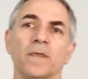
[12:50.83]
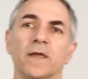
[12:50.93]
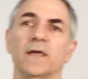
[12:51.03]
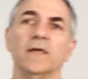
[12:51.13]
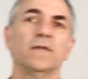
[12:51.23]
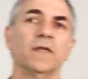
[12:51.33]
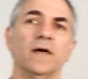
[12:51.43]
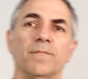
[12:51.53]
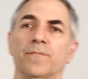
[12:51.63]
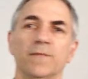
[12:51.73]
And
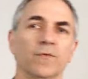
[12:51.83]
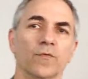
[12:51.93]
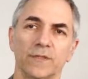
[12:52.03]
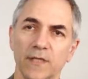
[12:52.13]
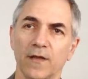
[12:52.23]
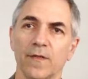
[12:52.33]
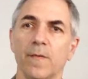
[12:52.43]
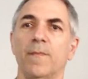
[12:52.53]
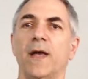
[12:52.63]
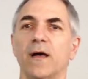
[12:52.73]
people would tell them
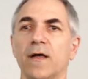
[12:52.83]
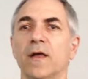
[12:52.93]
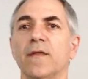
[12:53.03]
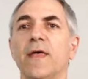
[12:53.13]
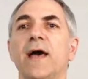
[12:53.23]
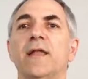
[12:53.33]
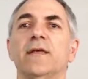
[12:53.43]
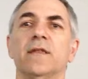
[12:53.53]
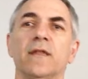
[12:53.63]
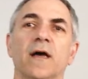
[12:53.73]
about that,
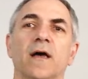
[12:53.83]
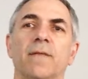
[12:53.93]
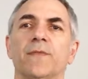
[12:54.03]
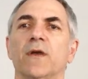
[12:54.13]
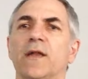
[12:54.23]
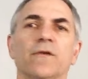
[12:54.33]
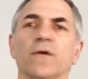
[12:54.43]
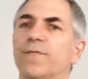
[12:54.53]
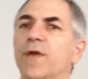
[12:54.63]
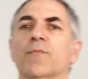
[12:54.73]
and I don't know
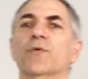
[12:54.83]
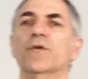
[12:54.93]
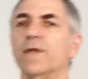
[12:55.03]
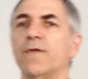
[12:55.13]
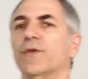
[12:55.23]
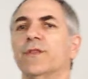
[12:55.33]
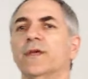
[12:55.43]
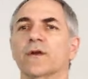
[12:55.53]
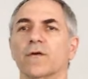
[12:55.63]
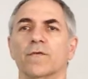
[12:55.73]
if they removed
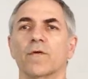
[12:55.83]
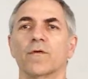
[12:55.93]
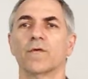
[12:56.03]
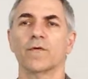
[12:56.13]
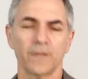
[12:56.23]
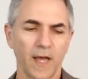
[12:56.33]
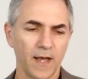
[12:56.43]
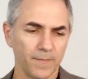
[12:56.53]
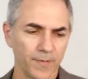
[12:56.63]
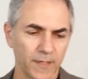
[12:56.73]
everything or
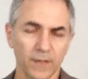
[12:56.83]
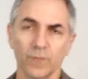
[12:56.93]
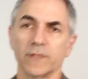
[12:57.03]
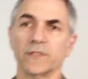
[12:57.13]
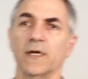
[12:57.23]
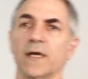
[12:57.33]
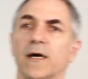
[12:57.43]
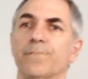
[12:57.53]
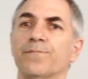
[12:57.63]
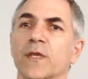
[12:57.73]
not, but it was
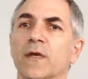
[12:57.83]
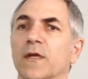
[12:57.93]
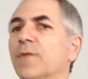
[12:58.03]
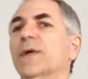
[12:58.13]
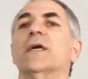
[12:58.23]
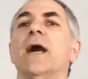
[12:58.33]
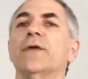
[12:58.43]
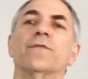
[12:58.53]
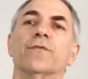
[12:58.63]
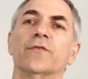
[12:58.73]
a big
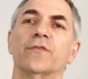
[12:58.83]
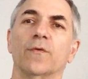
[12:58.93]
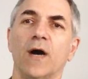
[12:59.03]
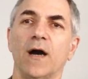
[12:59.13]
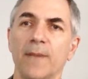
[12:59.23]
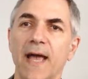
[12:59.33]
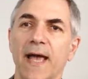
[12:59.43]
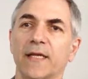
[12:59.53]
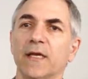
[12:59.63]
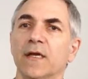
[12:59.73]
controversy a while
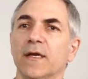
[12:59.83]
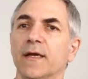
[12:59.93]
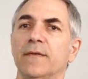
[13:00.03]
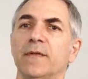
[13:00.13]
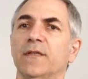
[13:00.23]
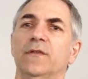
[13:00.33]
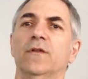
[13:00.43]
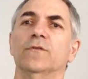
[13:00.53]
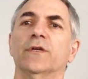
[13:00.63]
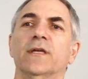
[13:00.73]
back, and
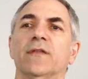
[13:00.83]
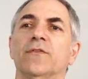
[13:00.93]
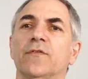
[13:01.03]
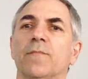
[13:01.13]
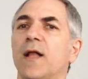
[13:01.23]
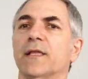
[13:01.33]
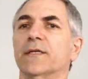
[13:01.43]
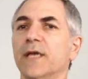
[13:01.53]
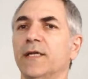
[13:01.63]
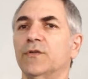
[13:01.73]
looking at the
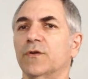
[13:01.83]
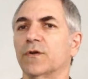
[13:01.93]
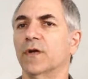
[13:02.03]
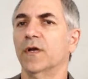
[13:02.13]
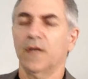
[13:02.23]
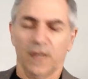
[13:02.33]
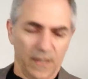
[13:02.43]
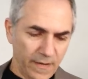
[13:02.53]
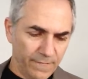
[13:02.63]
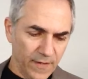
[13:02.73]
symbolic nature
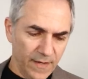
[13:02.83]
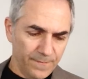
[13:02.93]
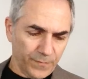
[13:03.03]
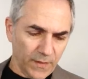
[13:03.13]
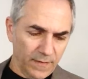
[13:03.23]
of